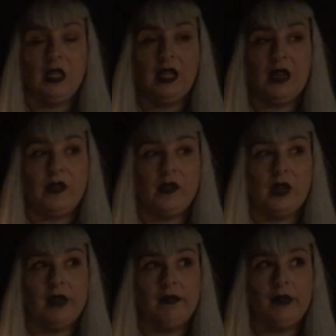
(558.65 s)
Now
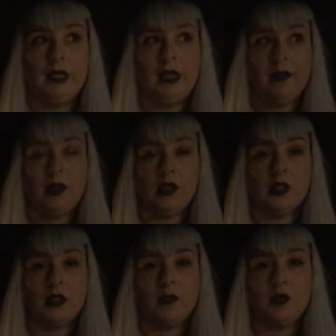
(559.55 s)
I really have a hard
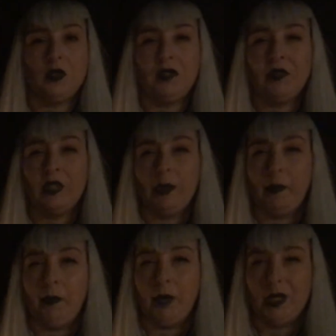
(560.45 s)
time doing very
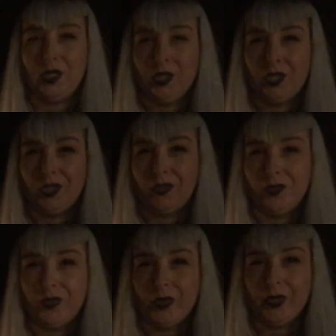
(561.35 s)
much
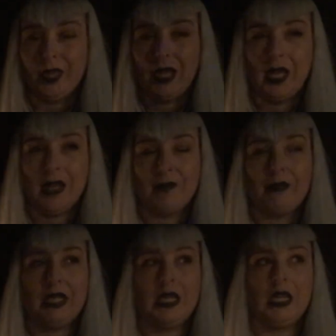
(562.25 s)
for that,
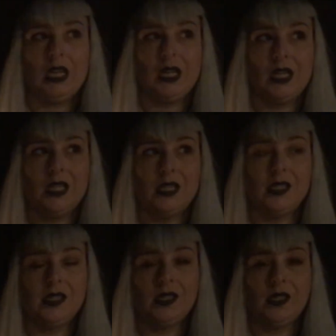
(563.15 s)

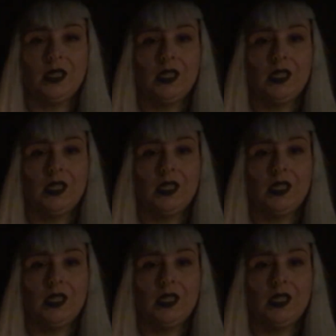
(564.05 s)
because